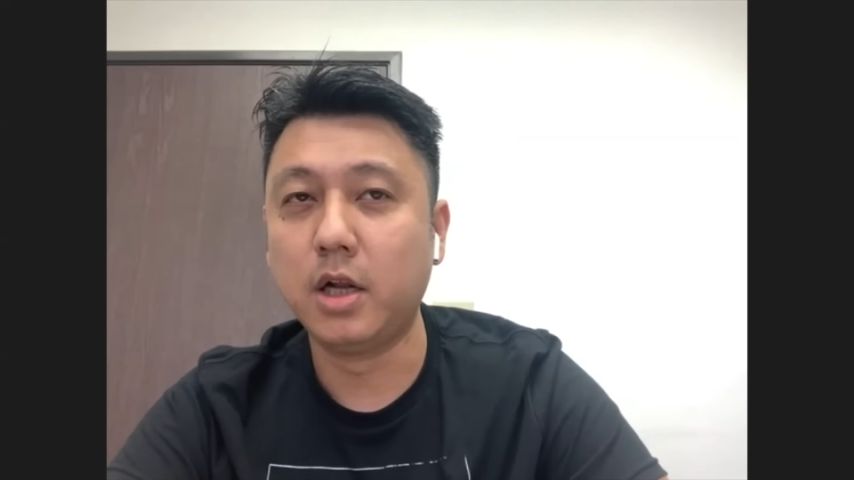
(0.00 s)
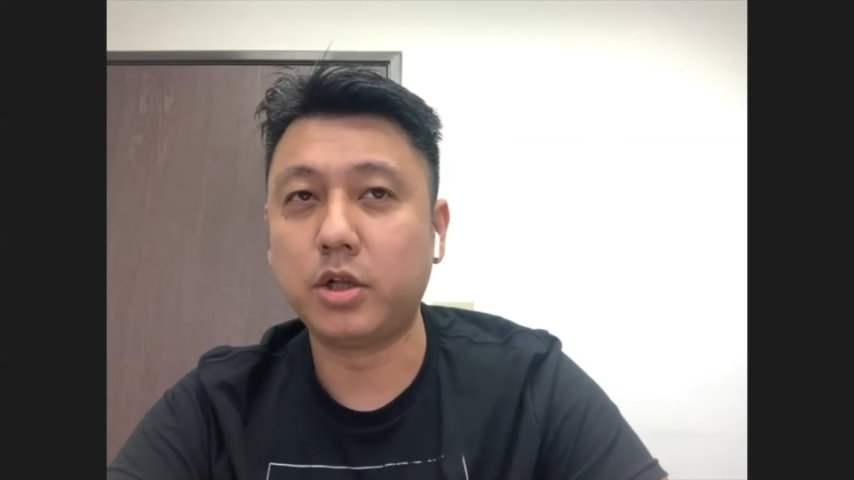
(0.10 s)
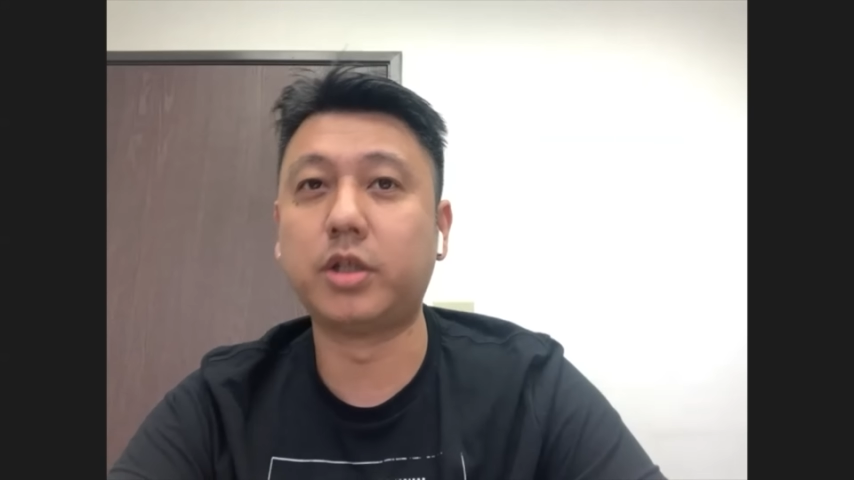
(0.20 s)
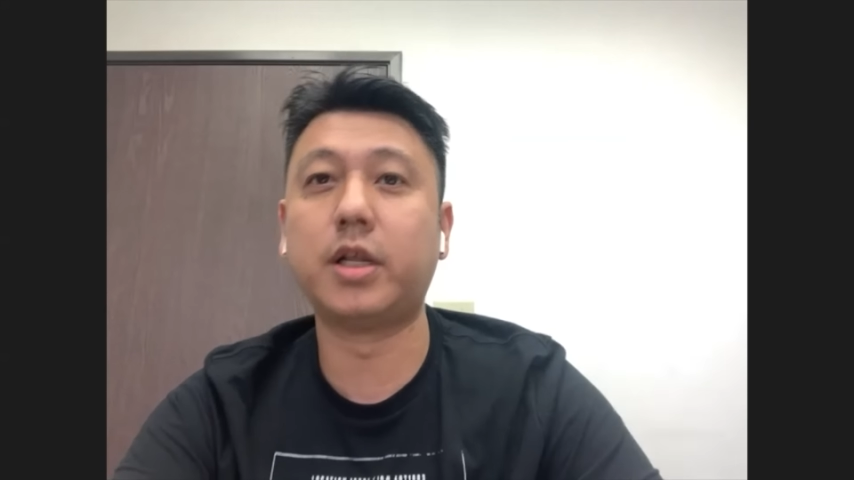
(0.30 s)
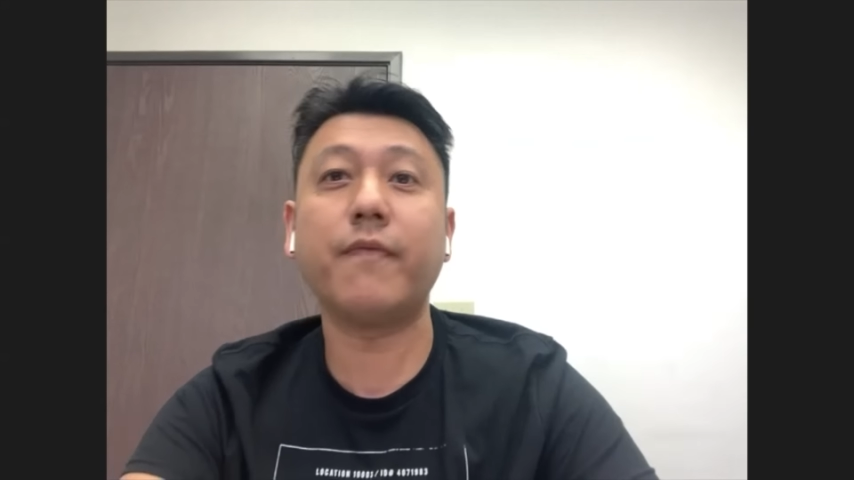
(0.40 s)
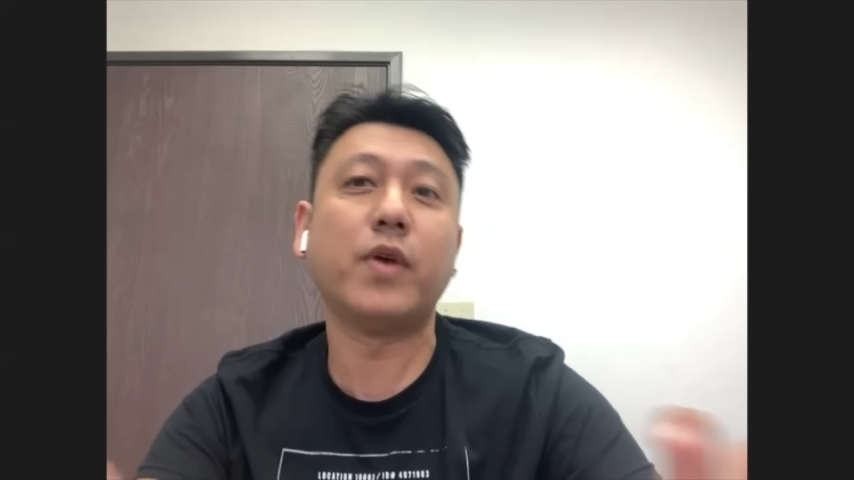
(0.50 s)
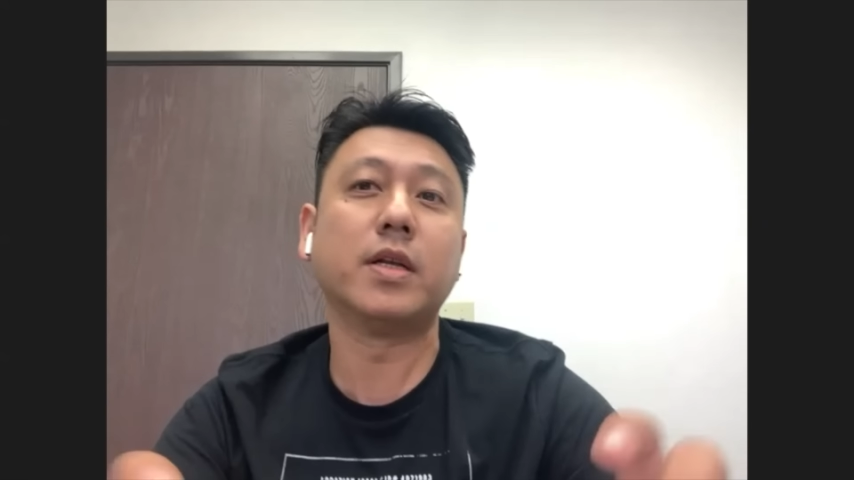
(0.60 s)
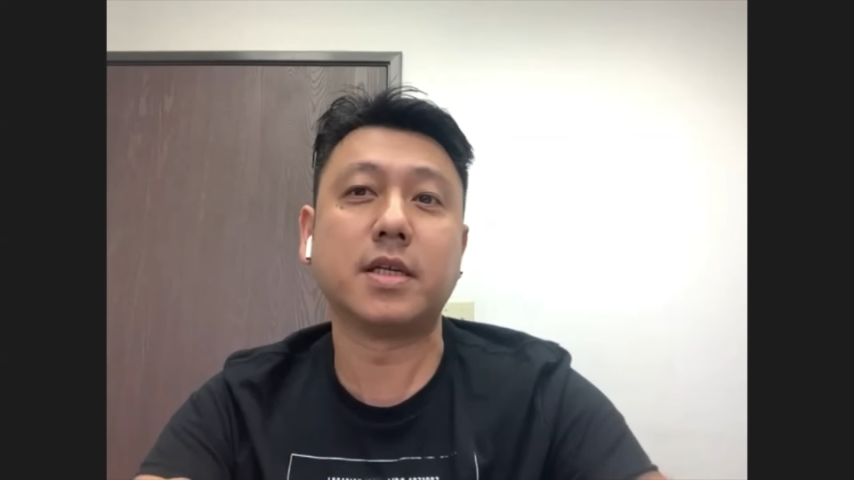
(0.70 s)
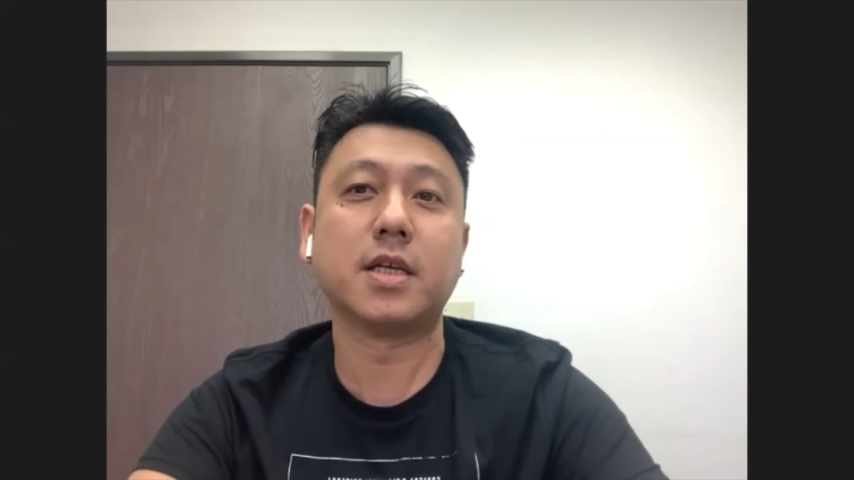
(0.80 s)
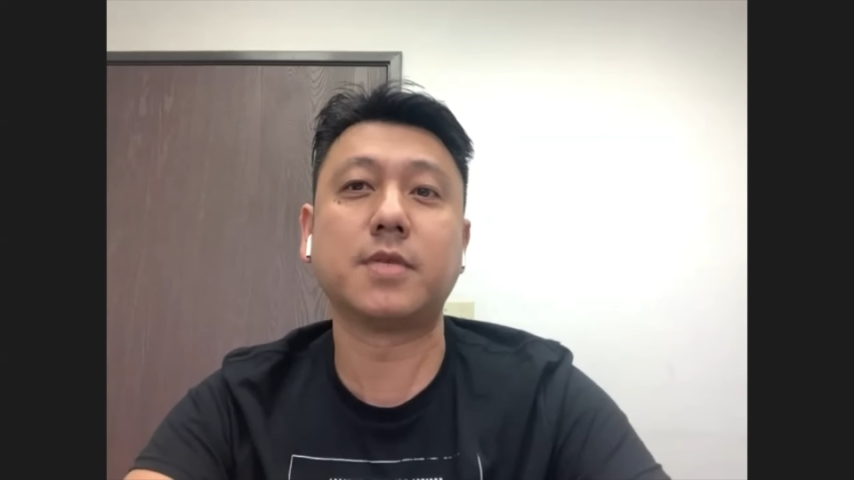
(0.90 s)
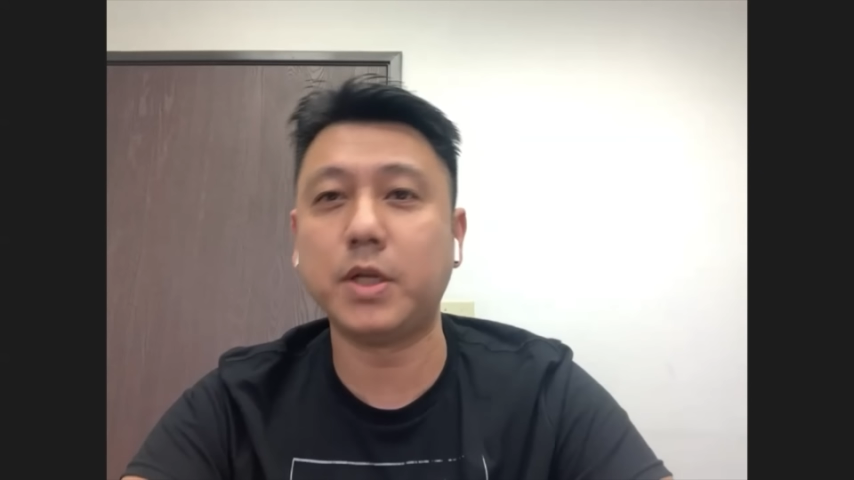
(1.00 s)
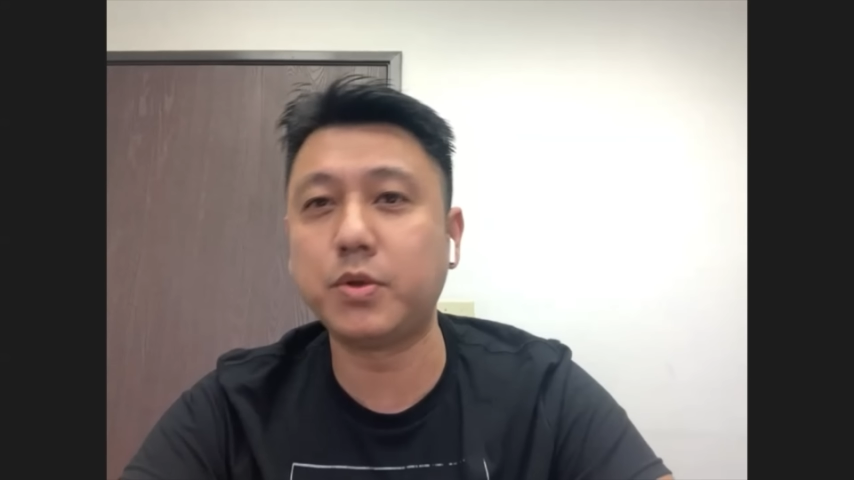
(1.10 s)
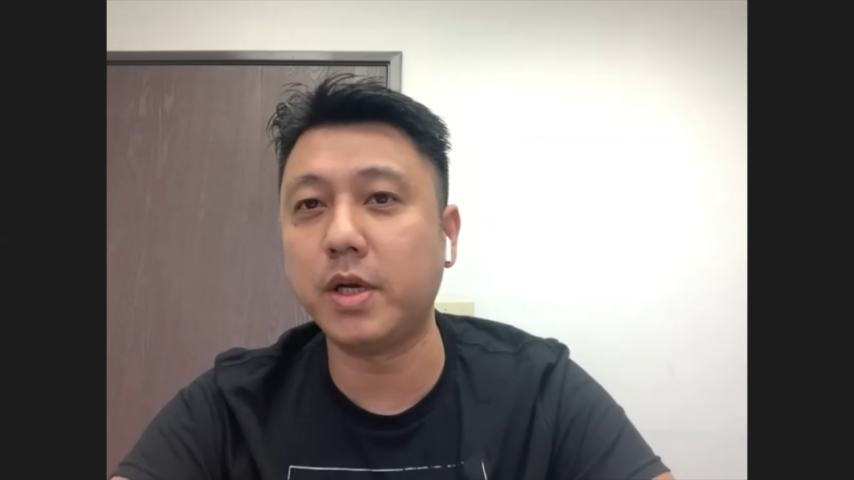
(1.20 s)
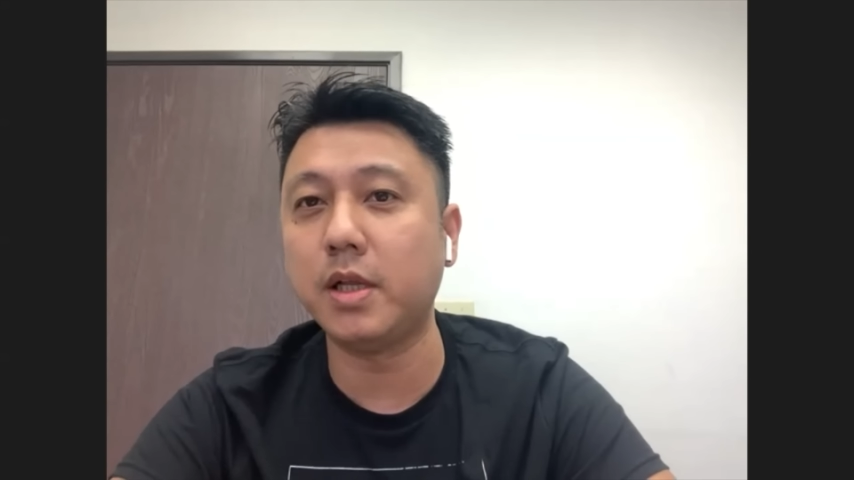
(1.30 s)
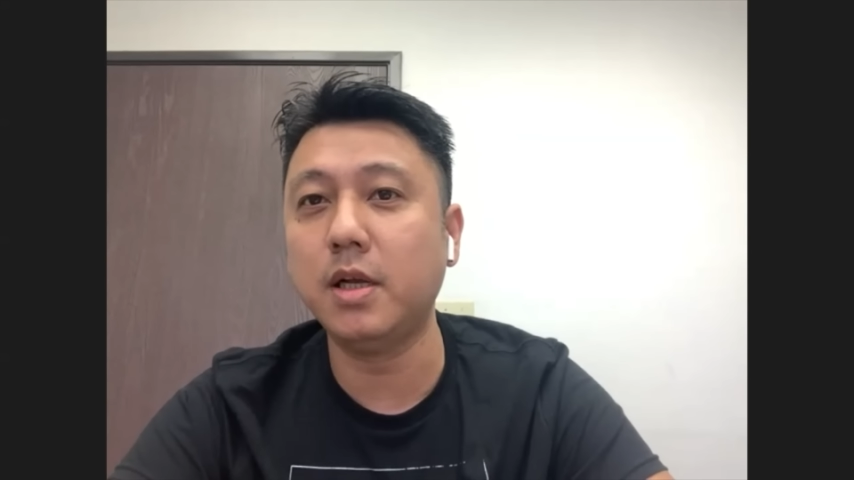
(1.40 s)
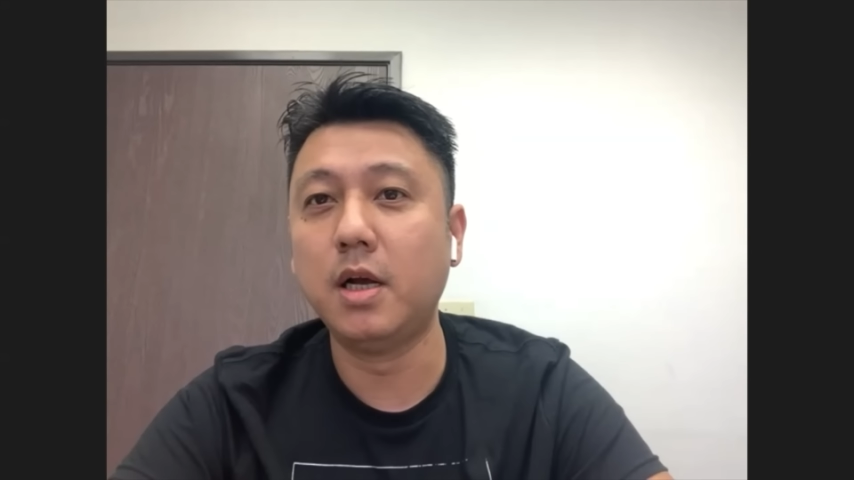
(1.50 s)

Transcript: the differences between